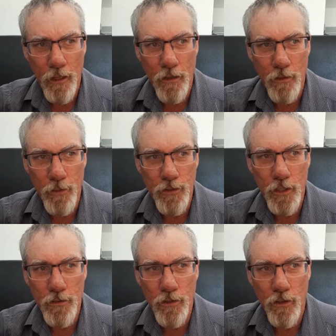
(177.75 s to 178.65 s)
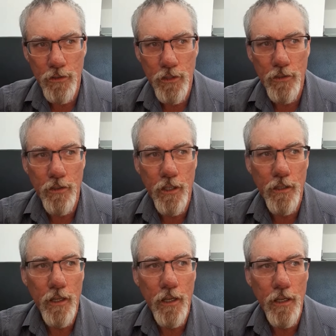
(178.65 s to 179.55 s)
I got my test ice test the
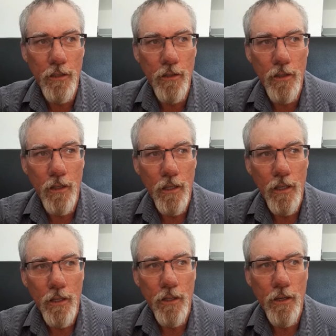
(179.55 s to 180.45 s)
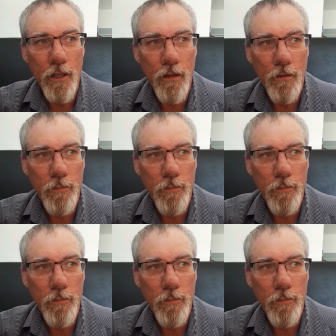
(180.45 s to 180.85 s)
other day and they're now